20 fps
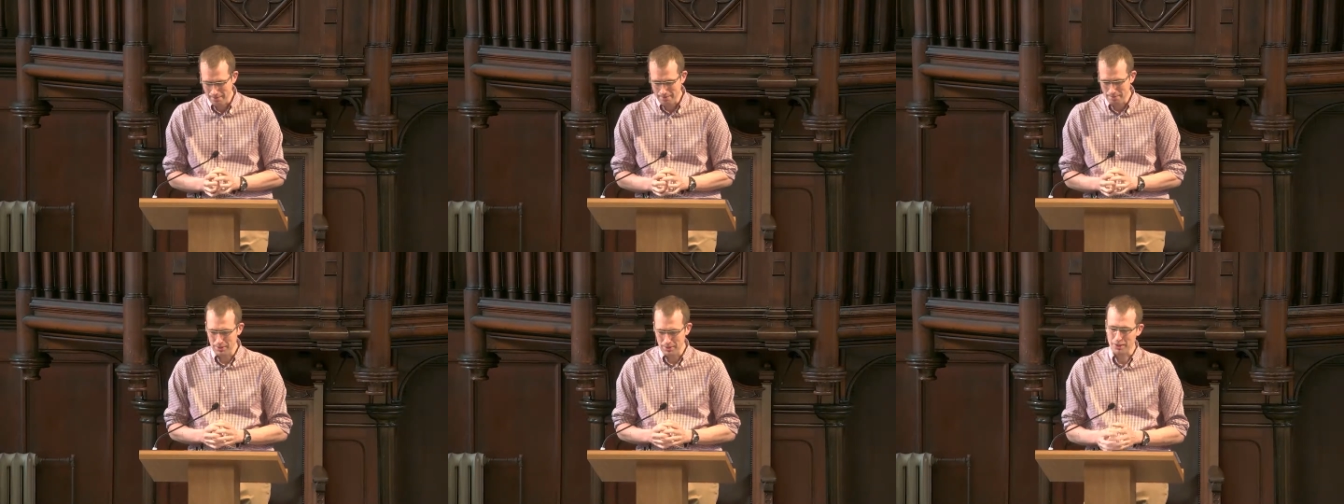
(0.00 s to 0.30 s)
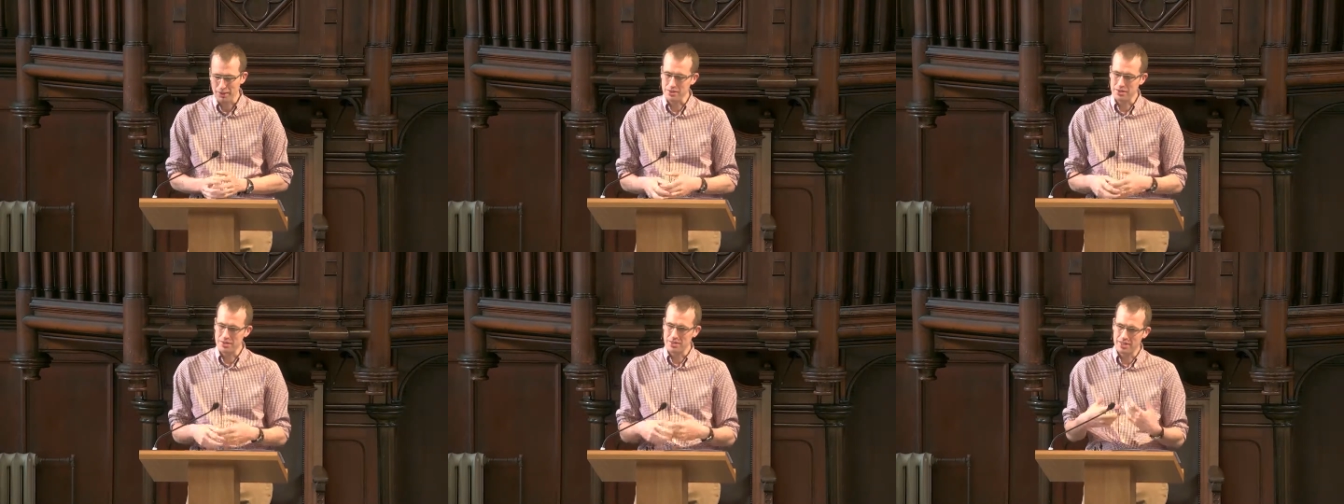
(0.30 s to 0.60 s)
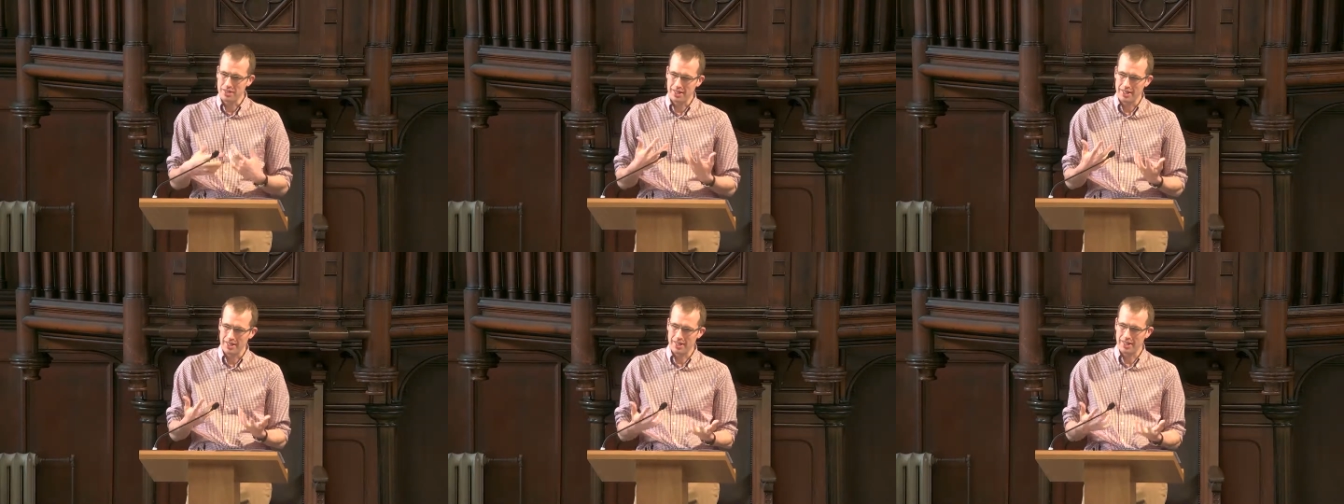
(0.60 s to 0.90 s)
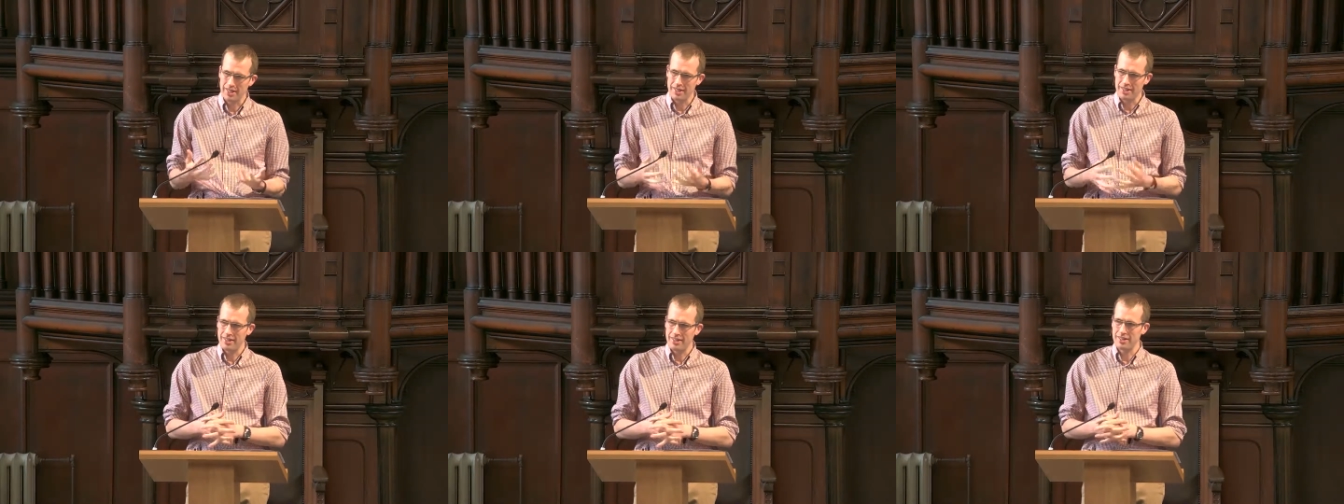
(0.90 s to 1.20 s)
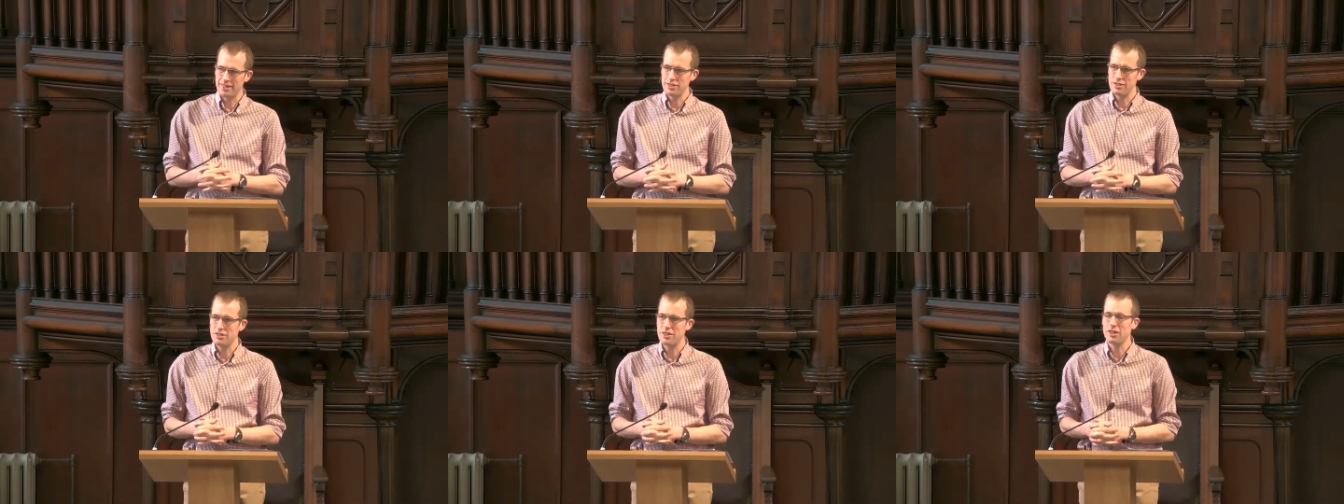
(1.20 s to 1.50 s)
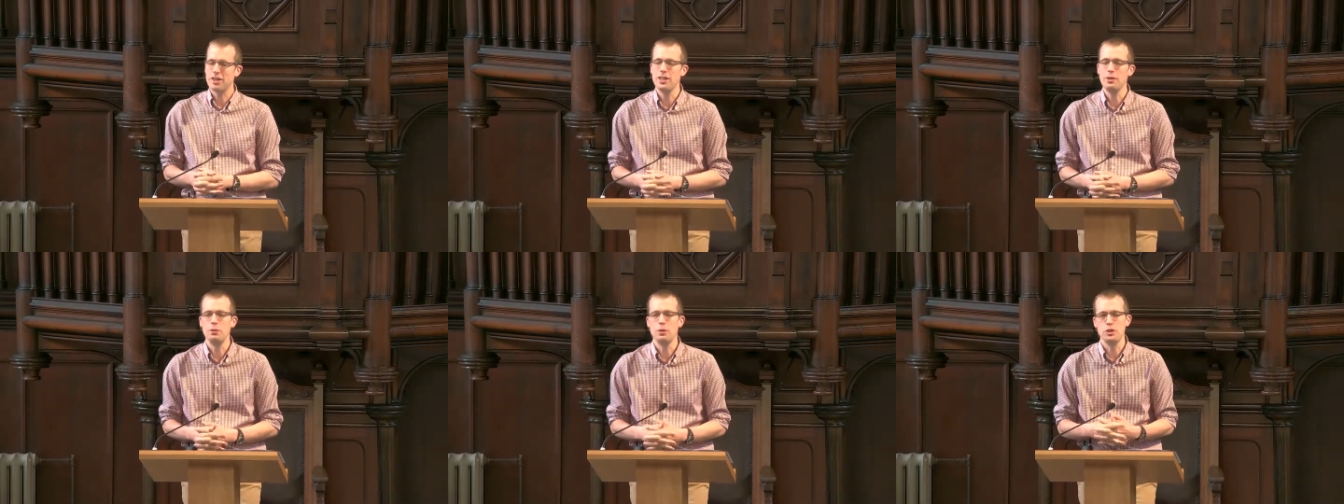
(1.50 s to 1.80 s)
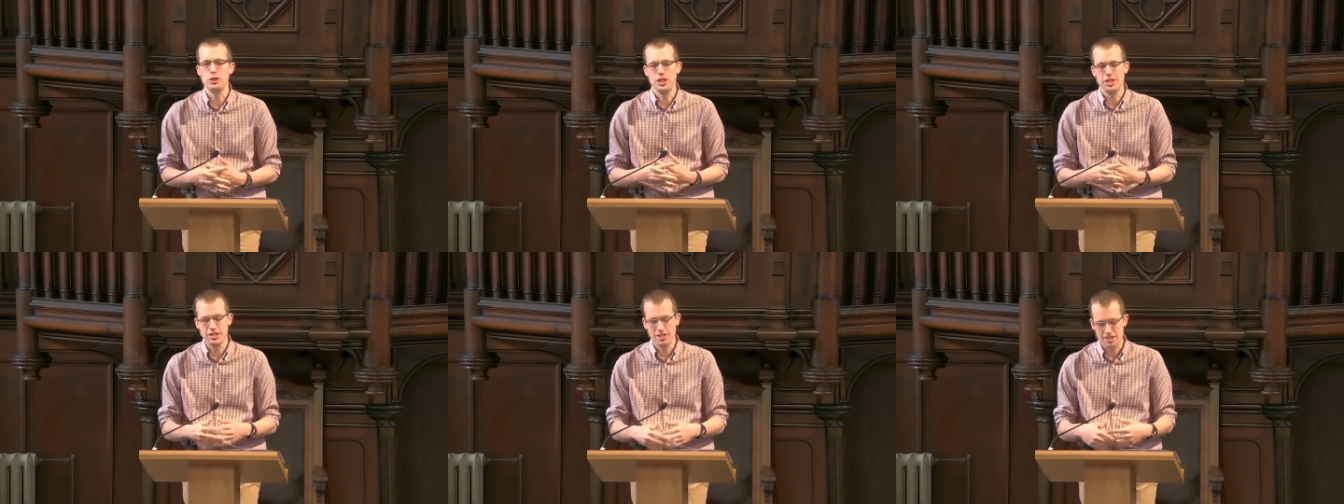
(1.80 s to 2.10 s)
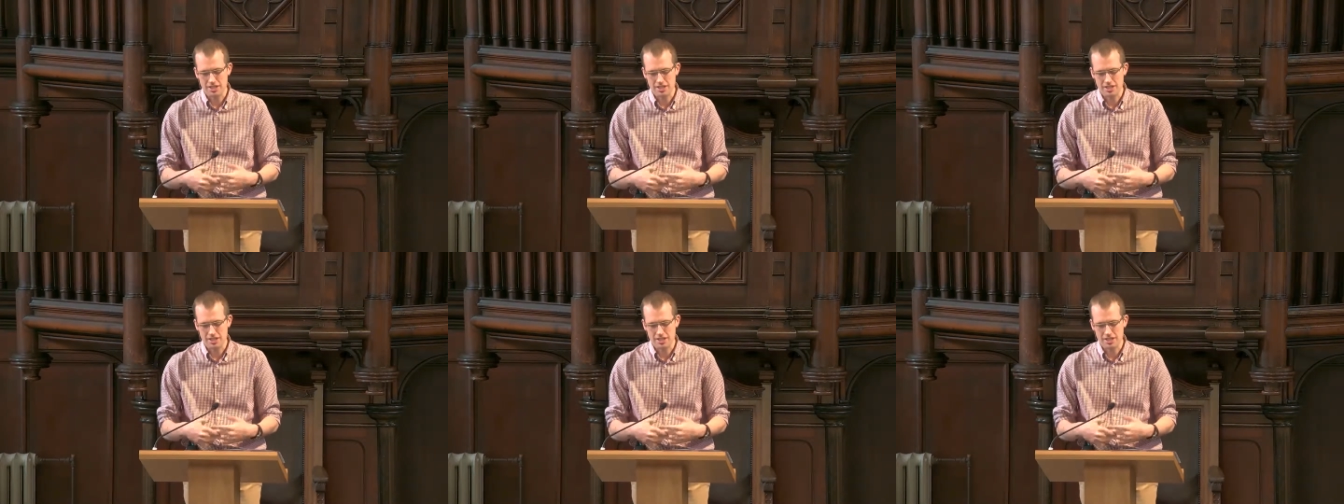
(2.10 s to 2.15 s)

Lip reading: because certainly what Jesus